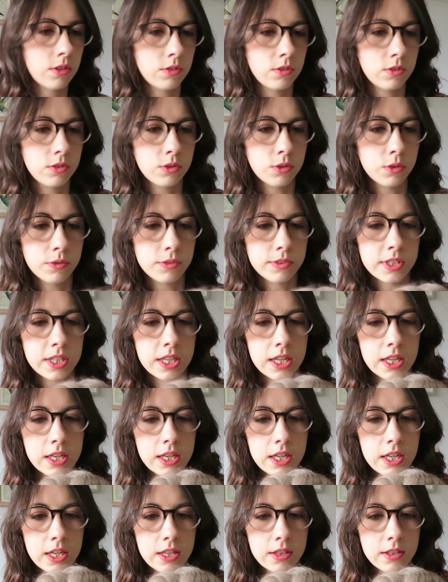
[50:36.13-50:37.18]
can sort of see it
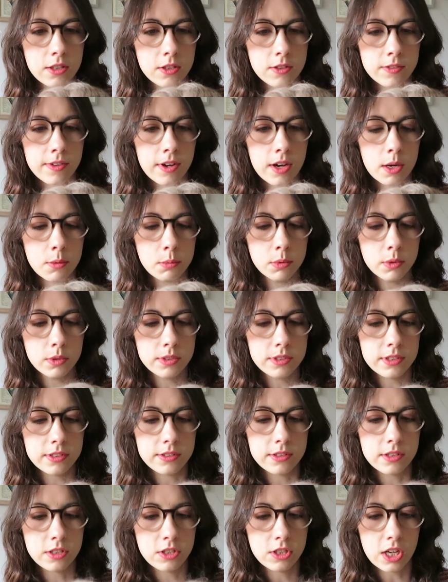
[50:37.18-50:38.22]
in here. The Zwarbles
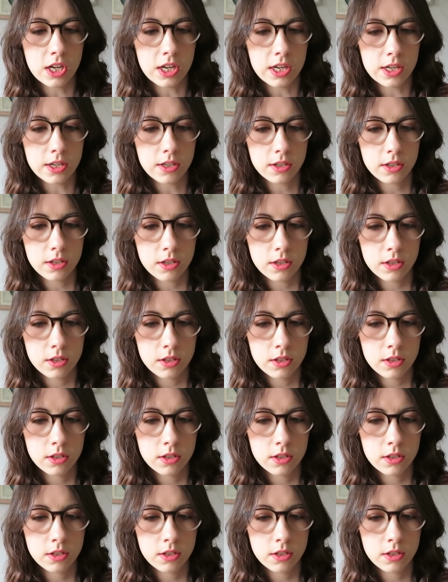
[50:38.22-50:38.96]
is the dark,